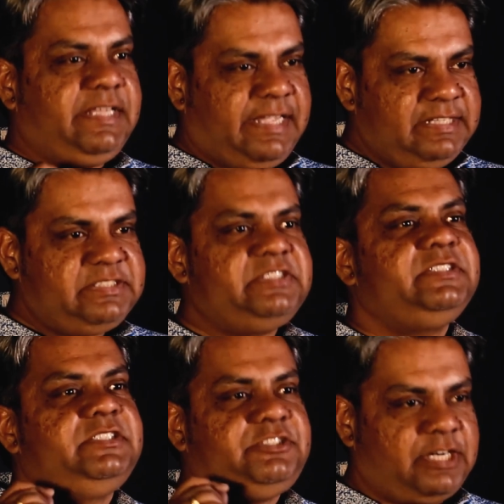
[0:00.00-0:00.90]
Kids,
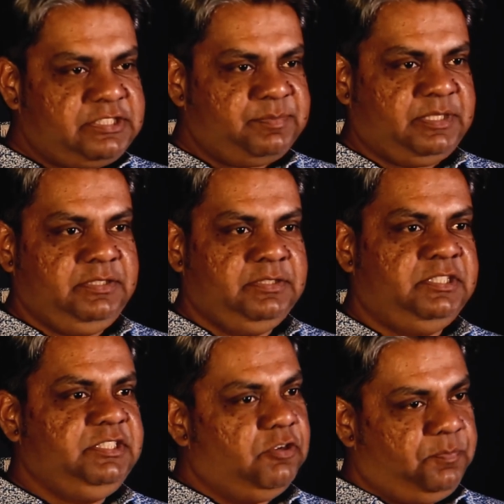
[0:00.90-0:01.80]
trust me,
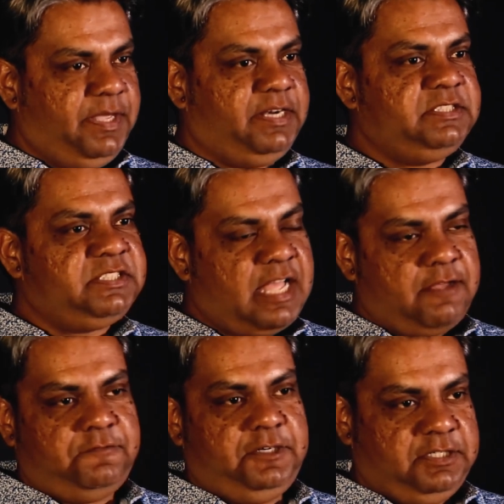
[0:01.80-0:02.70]
your parents
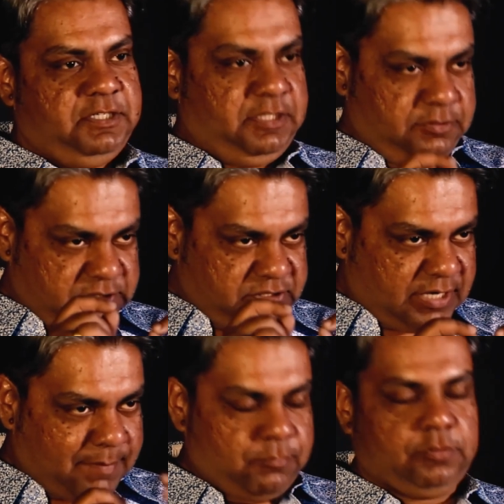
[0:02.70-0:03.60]
have written in those
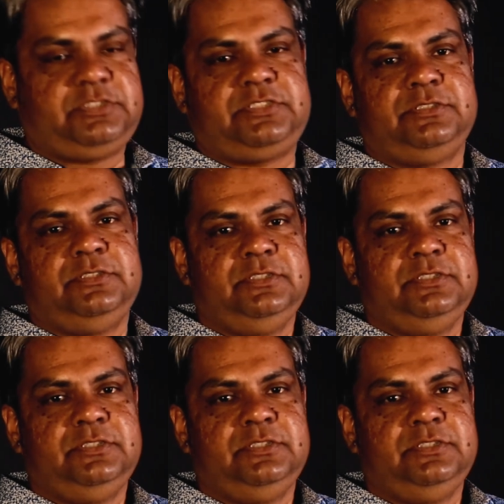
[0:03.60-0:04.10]
scrapbooks,